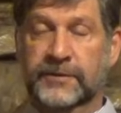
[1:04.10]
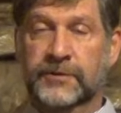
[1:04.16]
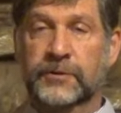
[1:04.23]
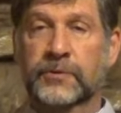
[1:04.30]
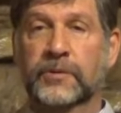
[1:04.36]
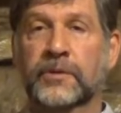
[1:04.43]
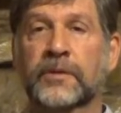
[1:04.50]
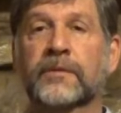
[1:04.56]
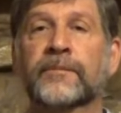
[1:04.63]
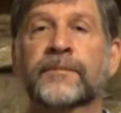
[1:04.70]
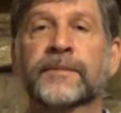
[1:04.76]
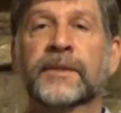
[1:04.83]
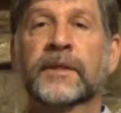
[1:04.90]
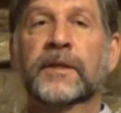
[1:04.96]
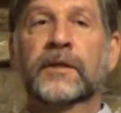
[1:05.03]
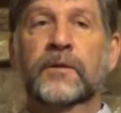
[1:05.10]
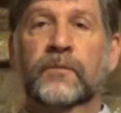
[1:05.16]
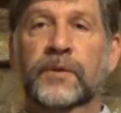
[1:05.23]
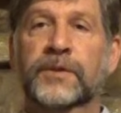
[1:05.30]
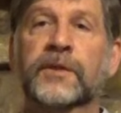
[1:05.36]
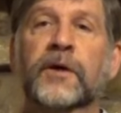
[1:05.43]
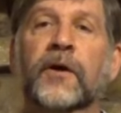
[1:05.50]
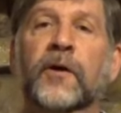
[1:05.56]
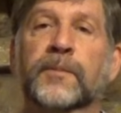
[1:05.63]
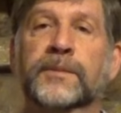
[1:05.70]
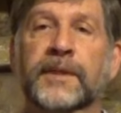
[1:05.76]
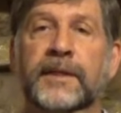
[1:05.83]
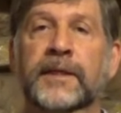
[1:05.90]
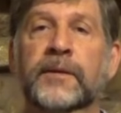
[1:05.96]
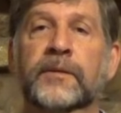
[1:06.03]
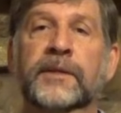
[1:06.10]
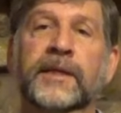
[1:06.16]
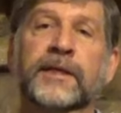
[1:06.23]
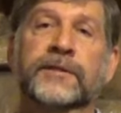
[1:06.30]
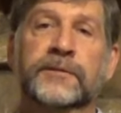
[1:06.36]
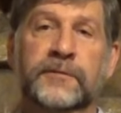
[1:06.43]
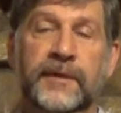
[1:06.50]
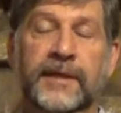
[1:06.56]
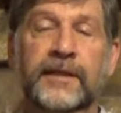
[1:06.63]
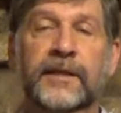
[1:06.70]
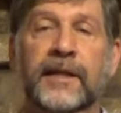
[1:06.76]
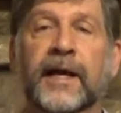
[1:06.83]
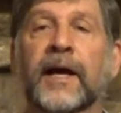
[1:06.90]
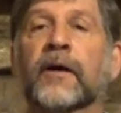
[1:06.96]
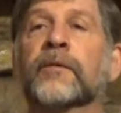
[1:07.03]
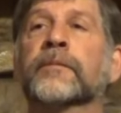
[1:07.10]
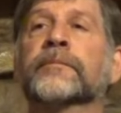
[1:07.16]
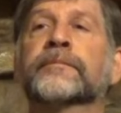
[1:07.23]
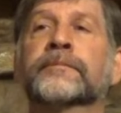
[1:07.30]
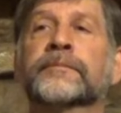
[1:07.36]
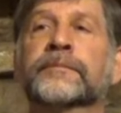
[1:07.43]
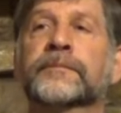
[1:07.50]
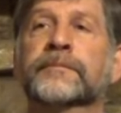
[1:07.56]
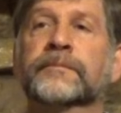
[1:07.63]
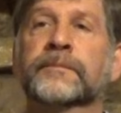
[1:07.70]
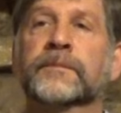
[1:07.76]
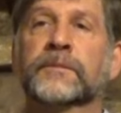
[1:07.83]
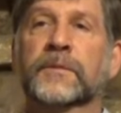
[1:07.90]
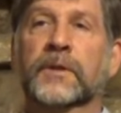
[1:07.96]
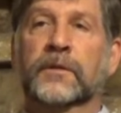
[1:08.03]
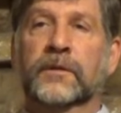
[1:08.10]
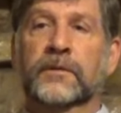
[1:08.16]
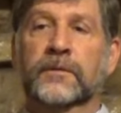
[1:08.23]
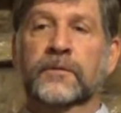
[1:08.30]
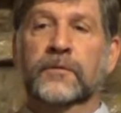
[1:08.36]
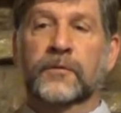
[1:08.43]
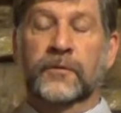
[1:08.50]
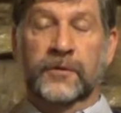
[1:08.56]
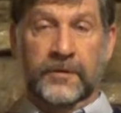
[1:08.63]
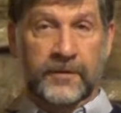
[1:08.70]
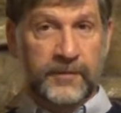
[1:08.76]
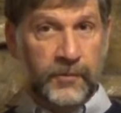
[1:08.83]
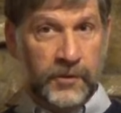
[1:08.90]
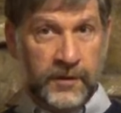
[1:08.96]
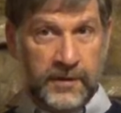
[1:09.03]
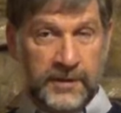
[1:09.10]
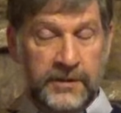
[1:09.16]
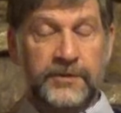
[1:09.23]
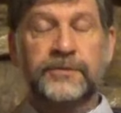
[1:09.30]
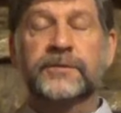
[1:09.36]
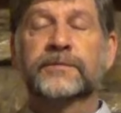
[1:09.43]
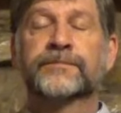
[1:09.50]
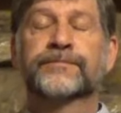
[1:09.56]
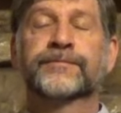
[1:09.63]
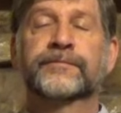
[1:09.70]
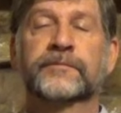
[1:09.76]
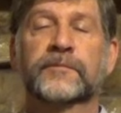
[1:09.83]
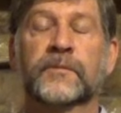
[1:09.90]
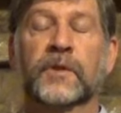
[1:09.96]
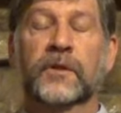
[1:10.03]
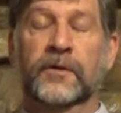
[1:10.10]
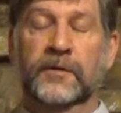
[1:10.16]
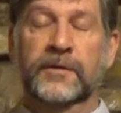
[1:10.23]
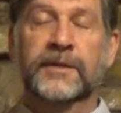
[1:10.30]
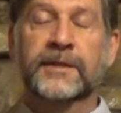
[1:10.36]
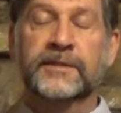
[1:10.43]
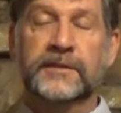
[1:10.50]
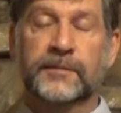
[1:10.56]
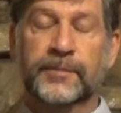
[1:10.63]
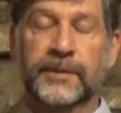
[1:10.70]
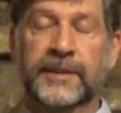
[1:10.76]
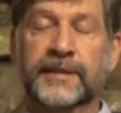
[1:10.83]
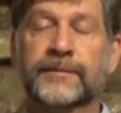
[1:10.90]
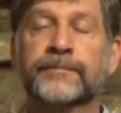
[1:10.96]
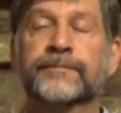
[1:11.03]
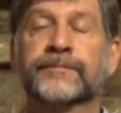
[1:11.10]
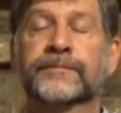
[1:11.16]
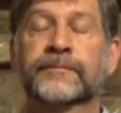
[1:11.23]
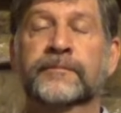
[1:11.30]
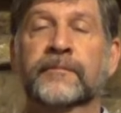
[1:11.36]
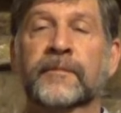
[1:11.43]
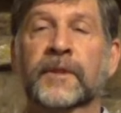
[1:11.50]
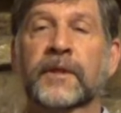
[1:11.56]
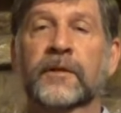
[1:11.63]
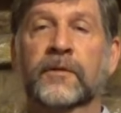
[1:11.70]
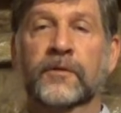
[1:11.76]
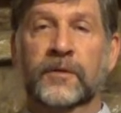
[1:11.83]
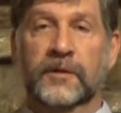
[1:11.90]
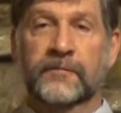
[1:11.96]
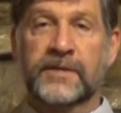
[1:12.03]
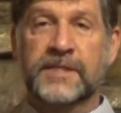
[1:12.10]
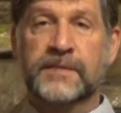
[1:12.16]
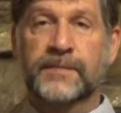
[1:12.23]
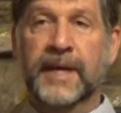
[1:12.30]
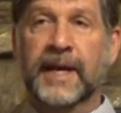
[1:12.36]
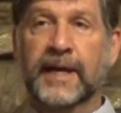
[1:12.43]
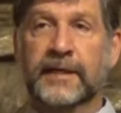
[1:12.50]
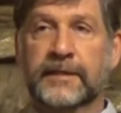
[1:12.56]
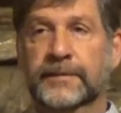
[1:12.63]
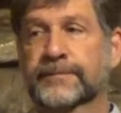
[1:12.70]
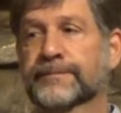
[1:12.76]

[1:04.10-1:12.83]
school, with the hope that he would get straightened out, learn morals, learn discipline, learn respect.